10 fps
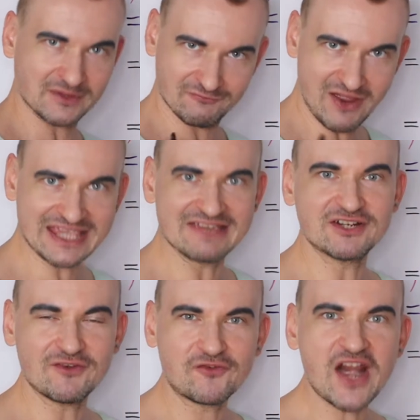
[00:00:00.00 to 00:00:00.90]
we are
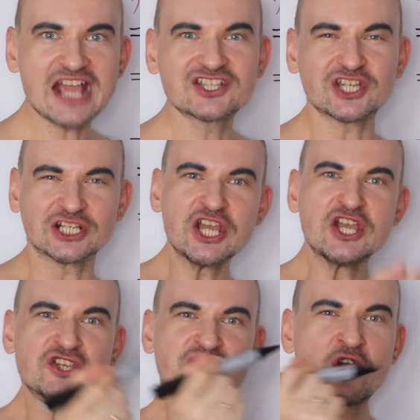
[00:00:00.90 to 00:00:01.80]
given a fraction,
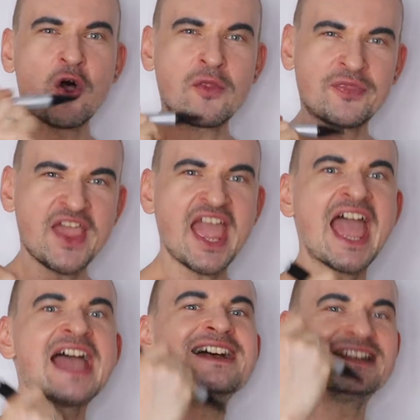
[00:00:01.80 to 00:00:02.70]
so
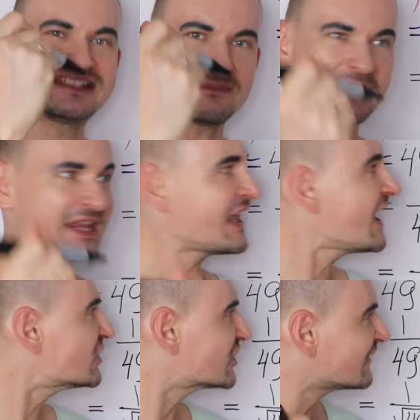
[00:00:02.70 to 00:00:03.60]
the
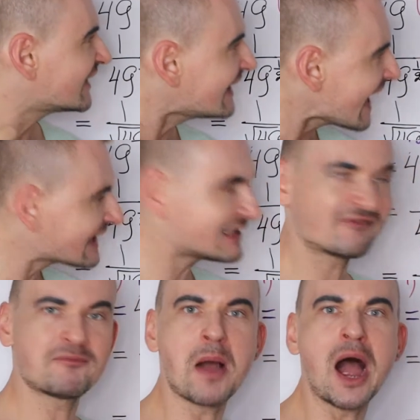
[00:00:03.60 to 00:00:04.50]
reciprocation, the
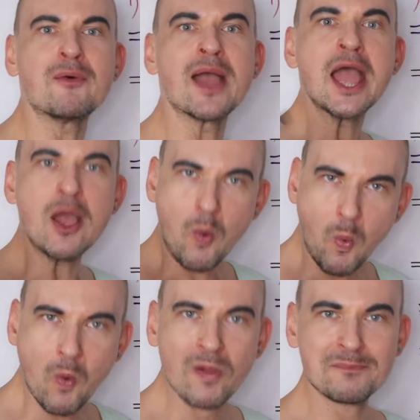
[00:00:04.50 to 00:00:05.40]
negative power,
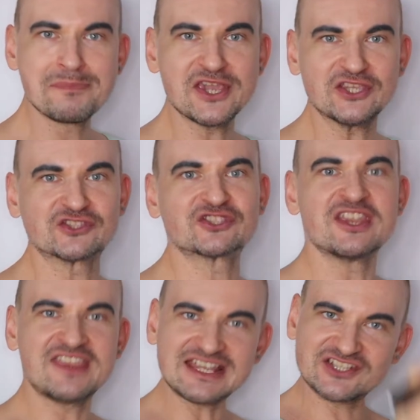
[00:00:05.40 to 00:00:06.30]
all means
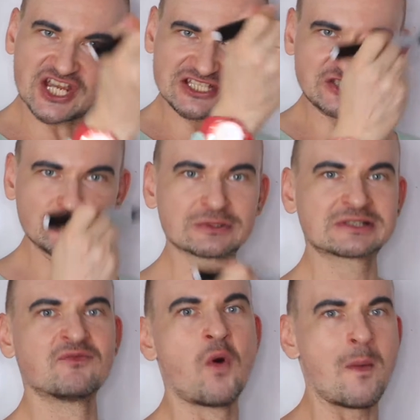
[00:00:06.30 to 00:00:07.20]
that just you
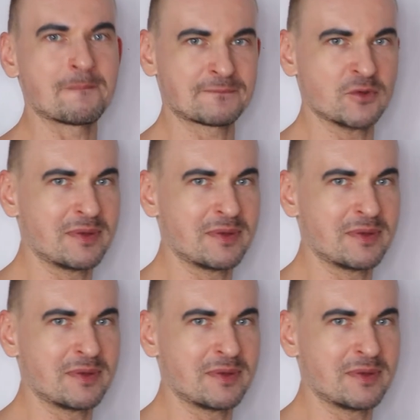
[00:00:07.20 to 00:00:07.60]
swap. You